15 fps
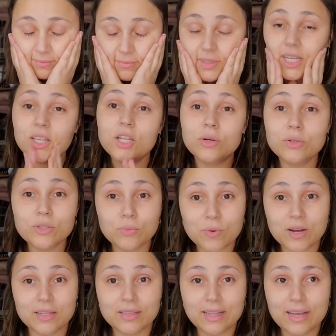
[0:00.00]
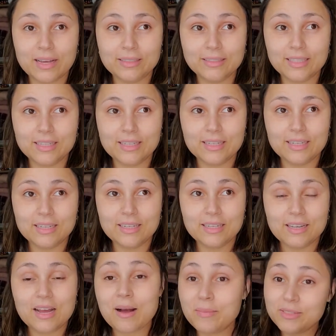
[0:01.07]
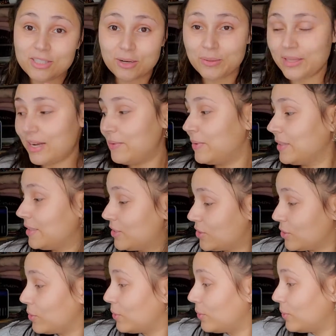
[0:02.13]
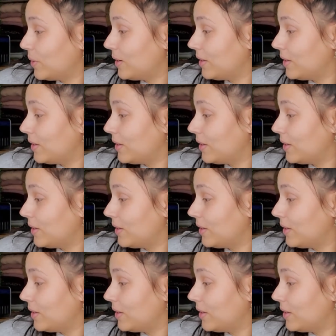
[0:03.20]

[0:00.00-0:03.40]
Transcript: there was one that, I'm gonna start with that one. So